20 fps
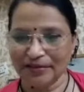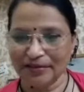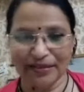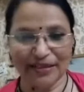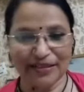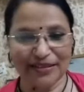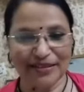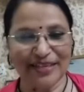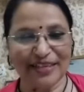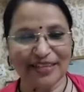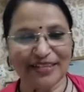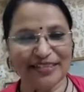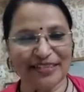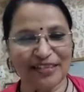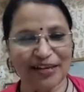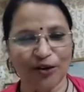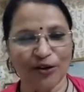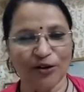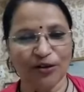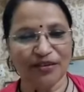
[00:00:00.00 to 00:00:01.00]
Does that
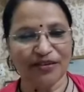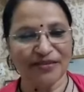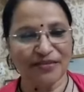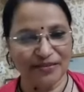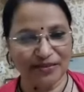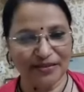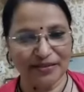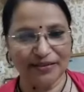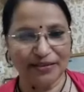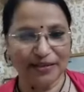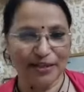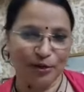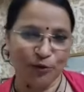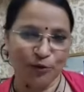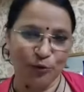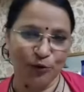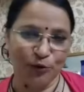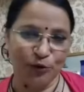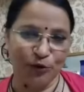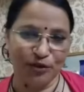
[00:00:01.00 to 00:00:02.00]

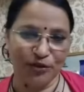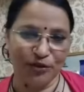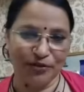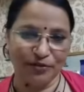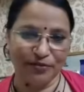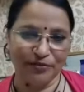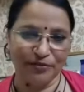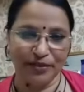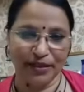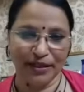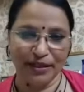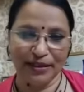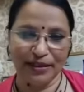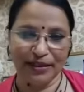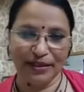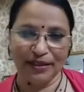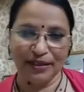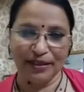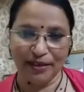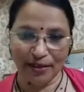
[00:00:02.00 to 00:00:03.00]
sound
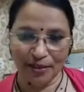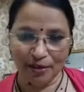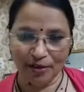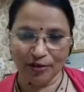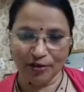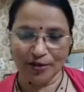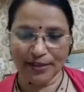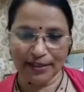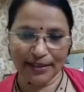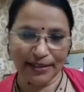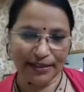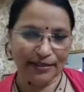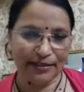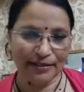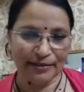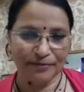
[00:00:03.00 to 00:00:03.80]
very illogical?